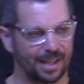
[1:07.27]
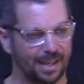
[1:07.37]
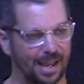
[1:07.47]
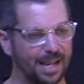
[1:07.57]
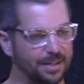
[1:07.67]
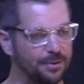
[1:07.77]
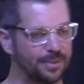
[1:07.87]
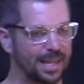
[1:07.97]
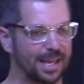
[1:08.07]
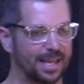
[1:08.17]
I know
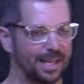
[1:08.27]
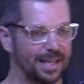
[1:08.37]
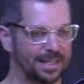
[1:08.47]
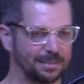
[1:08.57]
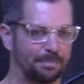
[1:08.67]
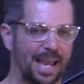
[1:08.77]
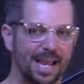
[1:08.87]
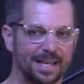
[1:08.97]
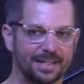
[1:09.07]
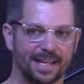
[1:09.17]
that as
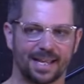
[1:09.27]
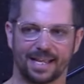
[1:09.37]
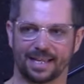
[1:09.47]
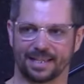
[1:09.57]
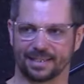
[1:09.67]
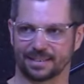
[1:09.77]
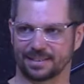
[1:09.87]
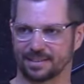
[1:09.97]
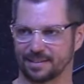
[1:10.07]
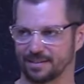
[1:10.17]
bad
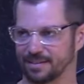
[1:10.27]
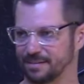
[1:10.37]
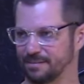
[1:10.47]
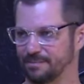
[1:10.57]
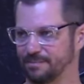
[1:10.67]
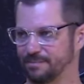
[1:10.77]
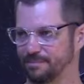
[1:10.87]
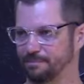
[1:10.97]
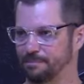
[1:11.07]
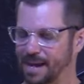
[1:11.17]
as
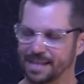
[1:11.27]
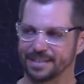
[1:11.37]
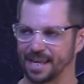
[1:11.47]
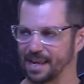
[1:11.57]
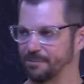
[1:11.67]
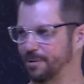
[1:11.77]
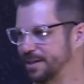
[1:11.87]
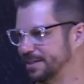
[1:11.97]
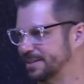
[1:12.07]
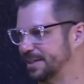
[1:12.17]
my day
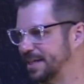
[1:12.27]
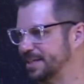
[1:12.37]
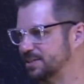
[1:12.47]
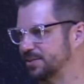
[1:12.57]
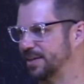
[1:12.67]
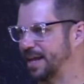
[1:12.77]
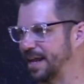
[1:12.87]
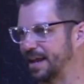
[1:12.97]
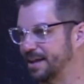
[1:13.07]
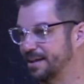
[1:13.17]
was
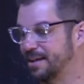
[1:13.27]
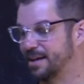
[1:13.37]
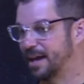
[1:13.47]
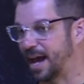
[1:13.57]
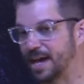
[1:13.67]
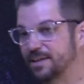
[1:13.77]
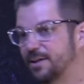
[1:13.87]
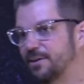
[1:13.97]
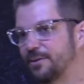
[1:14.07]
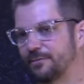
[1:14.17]
yesterday, I
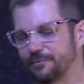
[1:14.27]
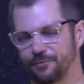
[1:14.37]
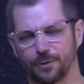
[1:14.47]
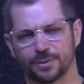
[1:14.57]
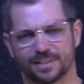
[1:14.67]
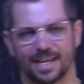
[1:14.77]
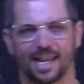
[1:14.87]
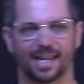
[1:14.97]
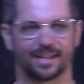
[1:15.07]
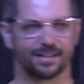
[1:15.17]
know
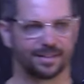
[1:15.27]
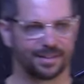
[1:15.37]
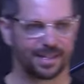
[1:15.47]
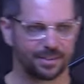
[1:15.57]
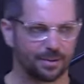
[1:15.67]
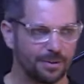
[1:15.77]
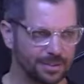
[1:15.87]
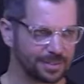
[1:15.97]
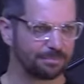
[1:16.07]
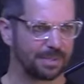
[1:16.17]
firsthand that there are
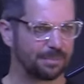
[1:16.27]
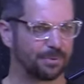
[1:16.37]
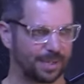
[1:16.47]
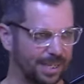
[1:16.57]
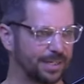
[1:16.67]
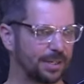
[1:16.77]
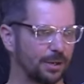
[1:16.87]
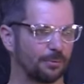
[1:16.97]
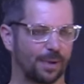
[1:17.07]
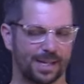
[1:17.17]
some people in
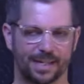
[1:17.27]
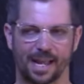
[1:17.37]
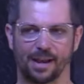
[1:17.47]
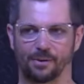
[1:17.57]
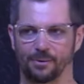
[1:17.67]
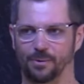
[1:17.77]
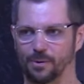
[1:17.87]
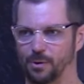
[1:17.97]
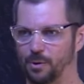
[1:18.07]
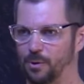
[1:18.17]
here right now
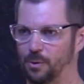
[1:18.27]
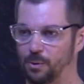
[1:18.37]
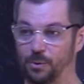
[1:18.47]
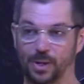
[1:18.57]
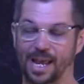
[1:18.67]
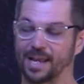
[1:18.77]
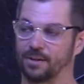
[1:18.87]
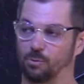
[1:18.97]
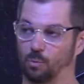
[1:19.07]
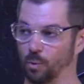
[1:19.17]
who
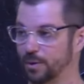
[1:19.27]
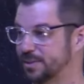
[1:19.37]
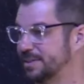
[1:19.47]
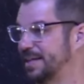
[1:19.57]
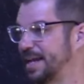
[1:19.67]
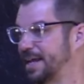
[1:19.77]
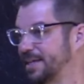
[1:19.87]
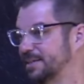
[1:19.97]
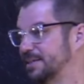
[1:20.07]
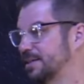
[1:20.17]
had worse
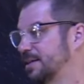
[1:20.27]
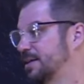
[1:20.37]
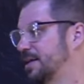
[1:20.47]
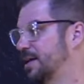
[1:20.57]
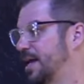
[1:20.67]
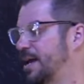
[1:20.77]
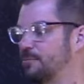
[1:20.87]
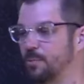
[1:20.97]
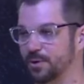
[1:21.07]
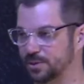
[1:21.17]
days and
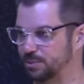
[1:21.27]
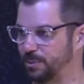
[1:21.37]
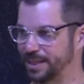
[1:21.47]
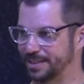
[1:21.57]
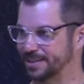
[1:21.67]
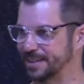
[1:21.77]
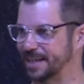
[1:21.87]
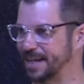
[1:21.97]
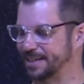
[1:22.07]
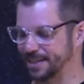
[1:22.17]
worse weeks than
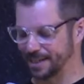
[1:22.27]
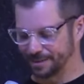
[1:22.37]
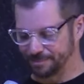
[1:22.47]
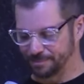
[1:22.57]
I did.